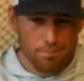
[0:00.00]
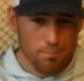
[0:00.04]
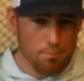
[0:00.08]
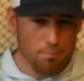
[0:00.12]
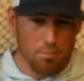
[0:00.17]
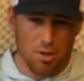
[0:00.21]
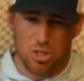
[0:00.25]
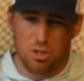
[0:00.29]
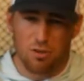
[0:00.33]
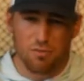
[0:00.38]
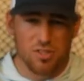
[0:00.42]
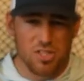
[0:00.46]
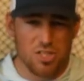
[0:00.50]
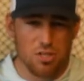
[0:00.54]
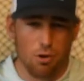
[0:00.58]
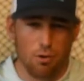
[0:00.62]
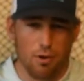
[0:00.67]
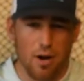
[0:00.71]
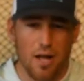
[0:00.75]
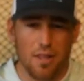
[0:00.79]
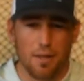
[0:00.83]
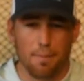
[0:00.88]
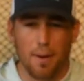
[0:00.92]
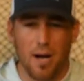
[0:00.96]
but you've still
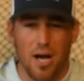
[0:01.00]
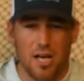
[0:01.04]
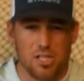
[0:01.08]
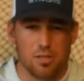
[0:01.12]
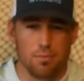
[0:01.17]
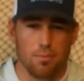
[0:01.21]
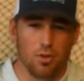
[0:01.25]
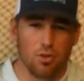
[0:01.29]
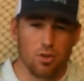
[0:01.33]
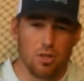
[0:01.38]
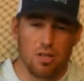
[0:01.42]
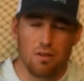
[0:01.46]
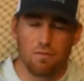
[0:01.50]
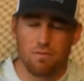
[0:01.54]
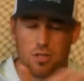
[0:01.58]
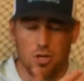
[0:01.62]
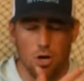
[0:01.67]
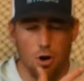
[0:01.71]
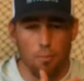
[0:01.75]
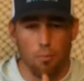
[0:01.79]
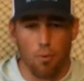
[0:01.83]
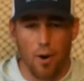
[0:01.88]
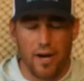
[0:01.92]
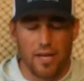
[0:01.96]
got the possibility of, you
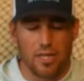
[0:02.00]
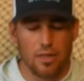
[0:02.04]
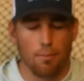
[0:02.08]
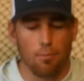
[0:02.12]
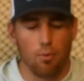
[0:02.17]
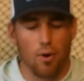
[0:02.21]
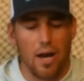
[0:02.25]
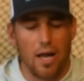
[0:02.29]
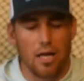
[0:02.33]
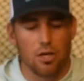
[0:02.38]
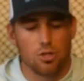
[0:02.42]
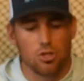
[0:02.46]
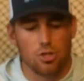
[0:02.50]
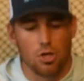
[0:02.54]
know, breaking the branch.